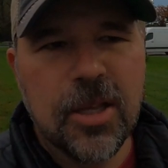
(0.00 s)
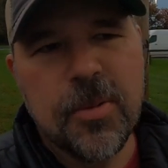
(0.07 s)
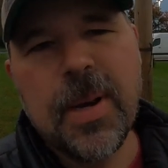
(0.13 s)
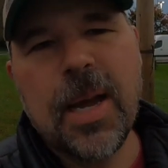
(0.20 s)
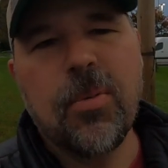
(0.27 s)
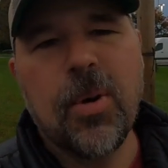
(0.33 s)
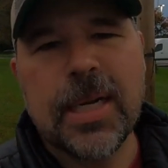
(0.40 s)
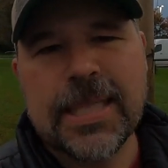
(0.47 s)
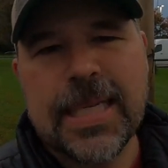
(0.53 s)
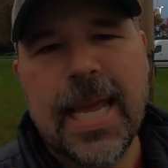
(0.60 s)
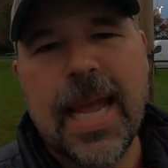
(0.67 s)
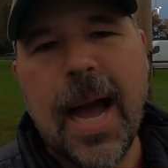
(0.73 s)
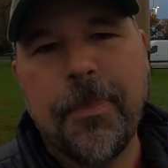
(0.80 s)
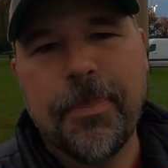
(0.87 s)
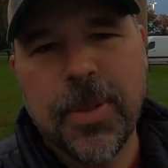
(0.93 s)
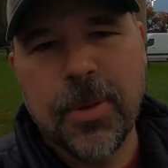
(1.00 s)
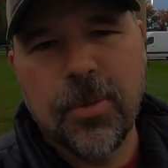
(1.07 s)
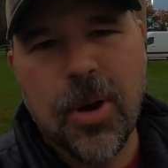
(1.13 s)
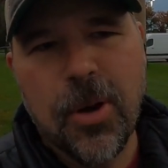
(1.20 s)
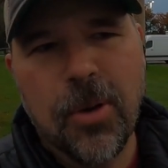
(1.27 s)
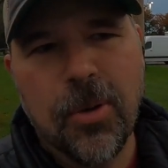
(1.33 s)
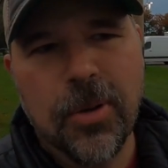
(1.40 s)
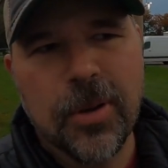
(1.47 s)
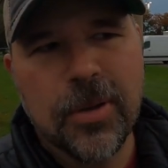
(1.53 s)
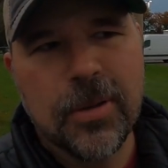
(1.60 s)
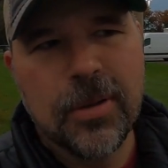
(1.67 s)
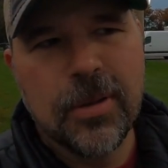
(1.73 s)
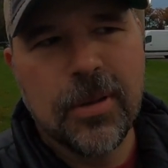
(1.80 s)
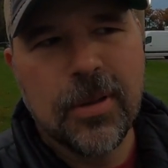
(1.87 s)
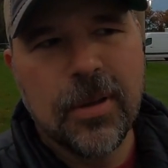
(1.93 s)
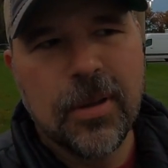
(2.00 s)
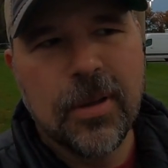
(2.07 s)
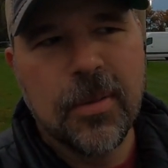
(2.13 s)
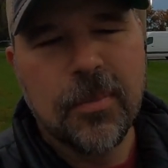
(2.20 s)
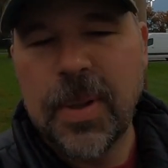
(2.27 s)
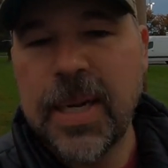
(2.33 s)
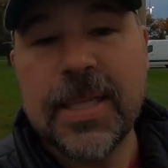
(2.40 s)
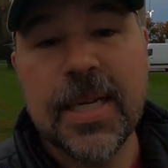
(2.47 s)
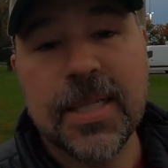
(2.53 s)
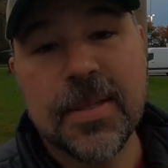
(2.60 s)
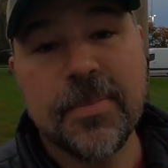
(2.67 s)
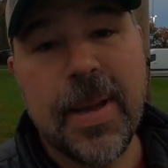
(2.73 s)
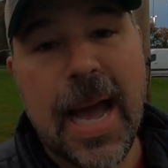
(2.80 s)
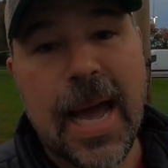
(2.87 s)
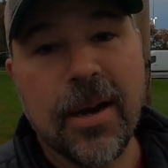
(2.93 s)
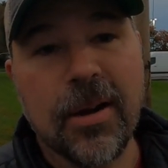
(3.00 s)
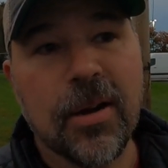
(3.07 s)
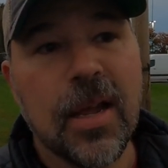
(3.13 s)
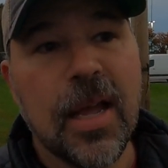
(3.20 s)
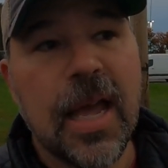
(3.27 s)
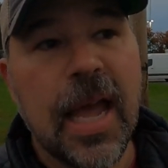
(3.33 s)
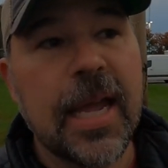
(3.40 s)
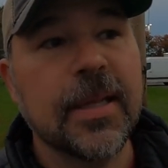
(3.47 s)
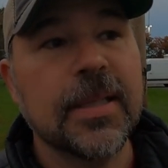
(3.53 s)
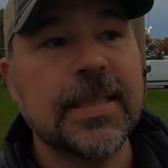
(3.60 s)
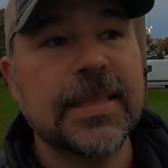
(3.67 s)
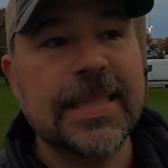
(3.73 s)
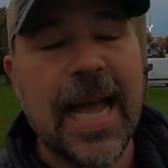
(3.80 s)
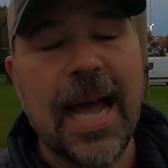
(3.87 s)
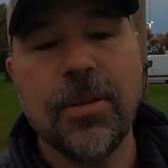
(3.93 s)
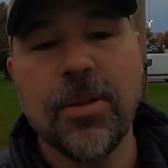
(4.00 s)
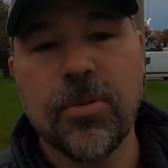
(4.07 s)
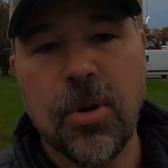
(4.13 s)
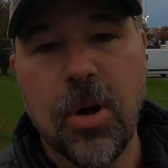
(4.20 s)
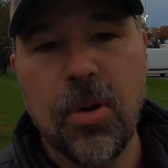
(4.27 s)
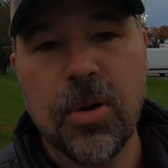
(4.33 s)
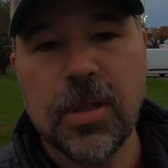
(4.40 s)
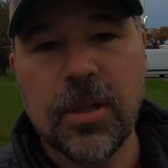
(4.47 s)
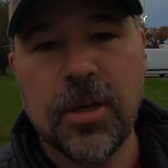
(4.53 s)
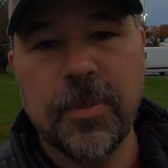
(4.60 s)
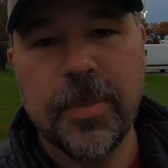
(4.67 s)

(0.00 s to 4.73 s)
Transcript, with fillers: you might want to say up the road but it doesn't matter. Hey, down the road a